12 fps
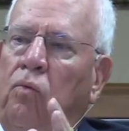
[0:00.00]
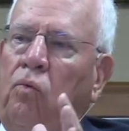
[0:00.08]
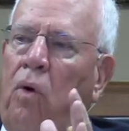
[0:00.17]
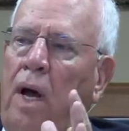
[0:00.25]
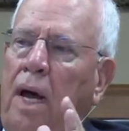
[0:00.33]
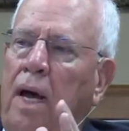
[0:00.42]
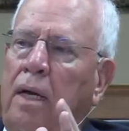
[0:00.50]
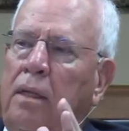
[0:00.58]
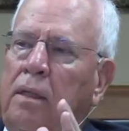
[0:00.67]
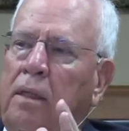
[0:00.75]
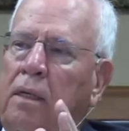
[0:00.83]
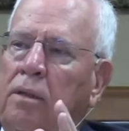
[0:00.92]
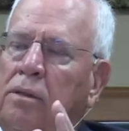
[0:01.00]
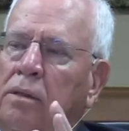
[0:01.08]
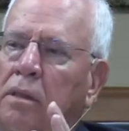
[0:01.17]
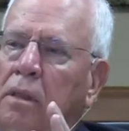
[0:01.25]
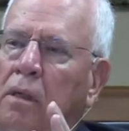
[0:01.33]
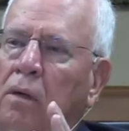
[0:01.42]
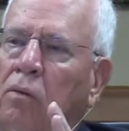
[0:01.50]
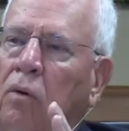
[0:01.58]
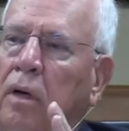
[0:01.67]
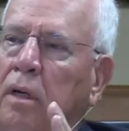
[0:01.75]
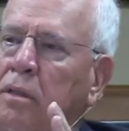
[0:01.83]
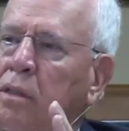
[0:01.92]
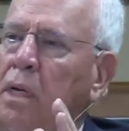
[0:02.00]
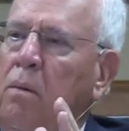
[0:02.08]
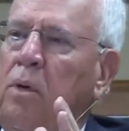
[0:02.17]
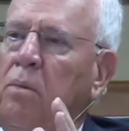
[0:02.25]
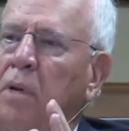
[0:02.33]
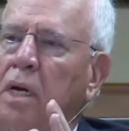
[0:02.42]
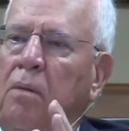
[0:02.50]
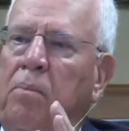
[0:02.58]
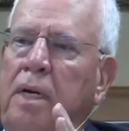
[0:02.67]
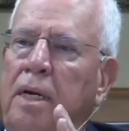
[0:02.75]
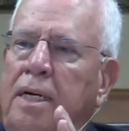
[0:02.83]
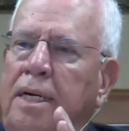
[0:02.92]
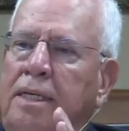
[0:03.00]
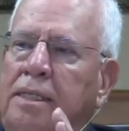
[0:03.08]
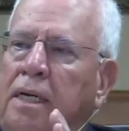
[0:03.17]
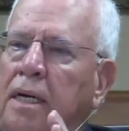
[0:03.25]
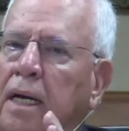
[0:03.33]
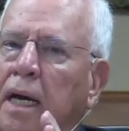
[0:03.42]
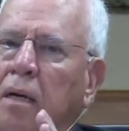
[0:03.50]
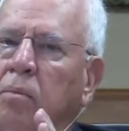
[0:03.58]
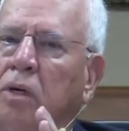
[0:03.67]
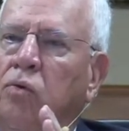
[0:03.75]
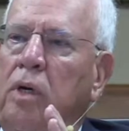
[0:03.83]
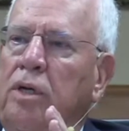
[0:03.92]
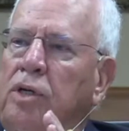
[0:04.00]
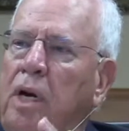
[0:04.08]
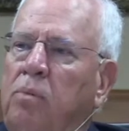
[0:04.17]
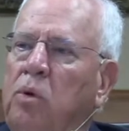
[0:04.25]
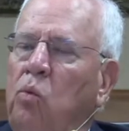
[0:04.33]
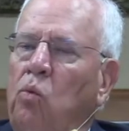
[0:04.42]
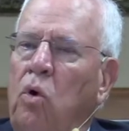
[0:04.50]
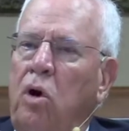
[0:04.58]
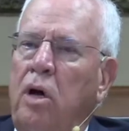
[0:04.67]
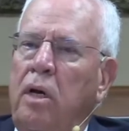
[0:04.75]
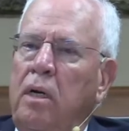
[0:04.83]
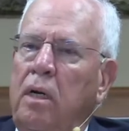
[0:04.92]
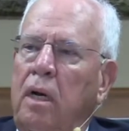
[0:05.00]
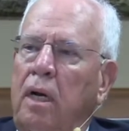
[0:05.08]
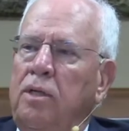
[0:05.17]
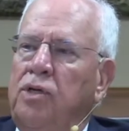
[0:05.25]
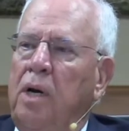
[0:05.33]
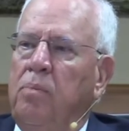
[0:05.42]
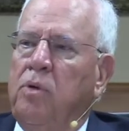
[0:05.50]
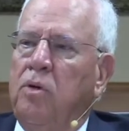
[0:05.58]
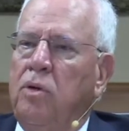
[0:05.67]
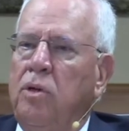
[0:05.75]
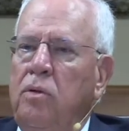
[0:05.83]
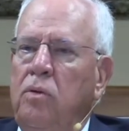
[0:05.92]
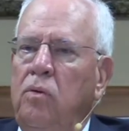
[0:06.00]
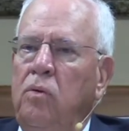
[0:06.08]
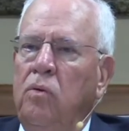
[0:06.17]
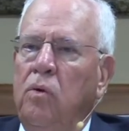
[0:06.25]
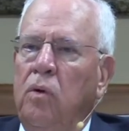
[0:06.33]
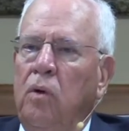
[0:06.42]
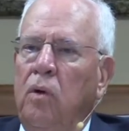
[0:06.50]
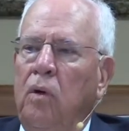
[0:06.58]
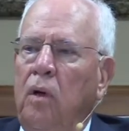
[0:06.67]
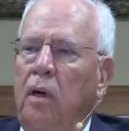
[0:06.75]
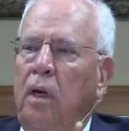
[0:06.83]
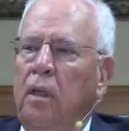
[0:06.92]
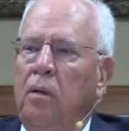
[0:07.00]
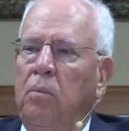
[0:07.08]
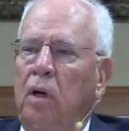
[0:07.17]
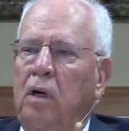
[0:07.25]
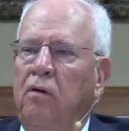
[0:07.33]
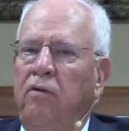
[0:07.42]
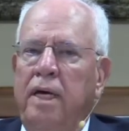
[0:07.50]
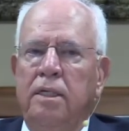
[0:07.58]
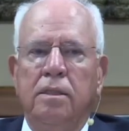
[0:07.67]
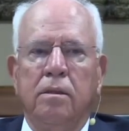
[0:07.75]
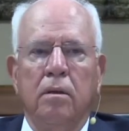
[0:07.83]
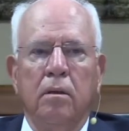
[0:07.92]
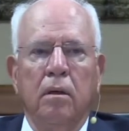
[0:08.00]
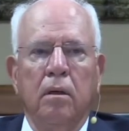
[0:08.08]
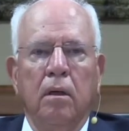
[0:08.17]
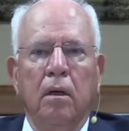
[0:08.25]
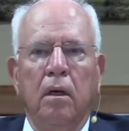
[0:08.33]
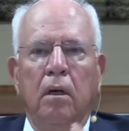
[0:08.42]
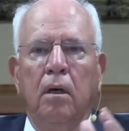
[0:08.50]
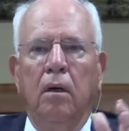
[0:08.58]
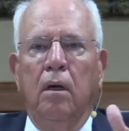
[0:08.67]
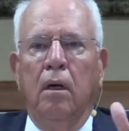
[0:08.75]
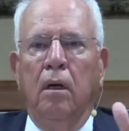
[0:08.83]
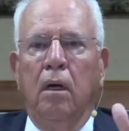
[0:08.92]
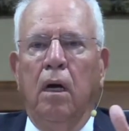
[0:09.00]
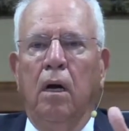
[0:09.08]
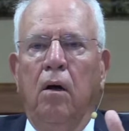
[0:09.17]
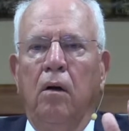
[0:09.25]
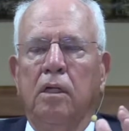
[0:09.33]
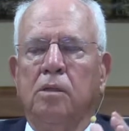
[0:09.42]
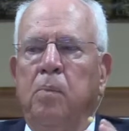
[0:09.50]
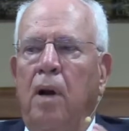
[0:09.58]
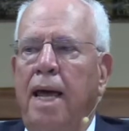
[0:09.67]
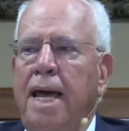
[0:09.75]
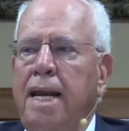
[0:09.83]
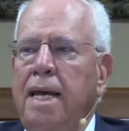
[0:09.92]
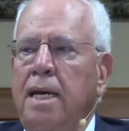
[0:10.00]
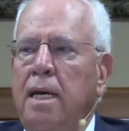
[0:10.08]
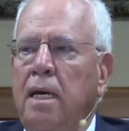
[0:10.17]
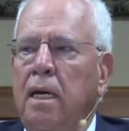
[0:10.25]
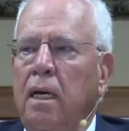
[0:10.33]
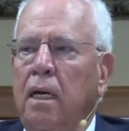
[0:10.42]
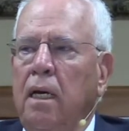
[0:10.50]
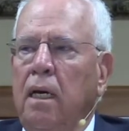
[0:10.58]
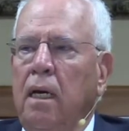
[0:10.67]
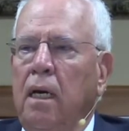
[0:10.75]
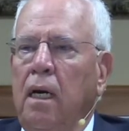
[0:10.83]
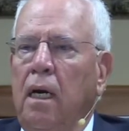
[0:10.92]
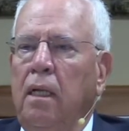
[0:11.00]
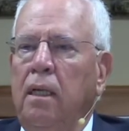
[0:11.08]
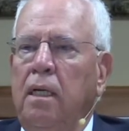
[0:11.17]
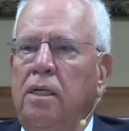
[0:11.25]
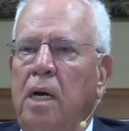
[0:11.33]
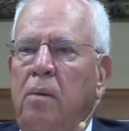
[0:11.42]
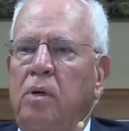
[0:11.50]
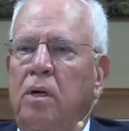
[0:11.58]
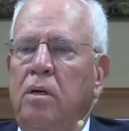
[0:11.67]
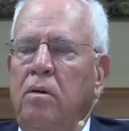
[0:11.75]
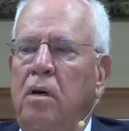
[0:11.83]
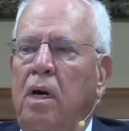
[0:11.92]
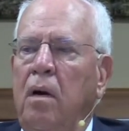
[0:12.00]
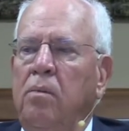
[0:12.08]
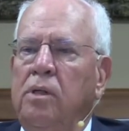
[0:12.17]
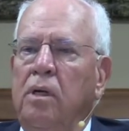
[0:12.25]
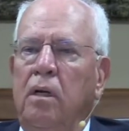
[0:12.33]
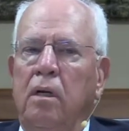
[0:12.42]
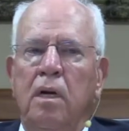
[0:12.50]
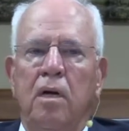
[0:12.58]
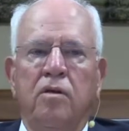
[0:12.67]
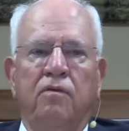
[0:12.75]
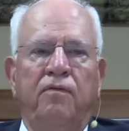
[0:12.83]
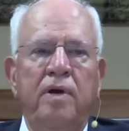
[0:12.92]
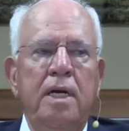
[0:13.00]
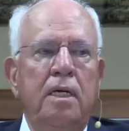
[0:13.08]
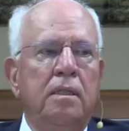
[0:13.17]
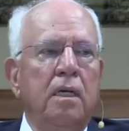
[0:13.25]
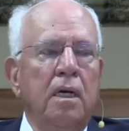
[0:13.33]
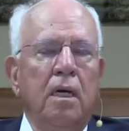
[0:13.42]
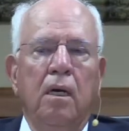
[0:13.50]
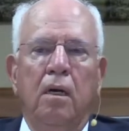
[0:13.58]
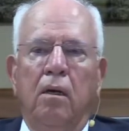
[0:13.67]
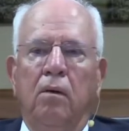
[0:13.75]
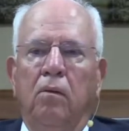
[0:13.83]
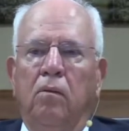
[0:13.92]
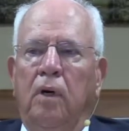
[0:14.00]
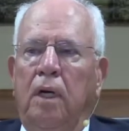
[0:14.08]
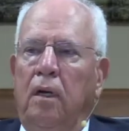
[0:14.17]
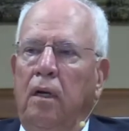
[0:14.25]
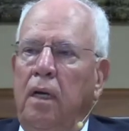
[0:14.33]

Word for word: why there's what seemed to me to be a disconnect between chapter 1 and chapter 2 in the book of Esther. Got all this planning, and then chapter 2 comes uh, another feast. Well,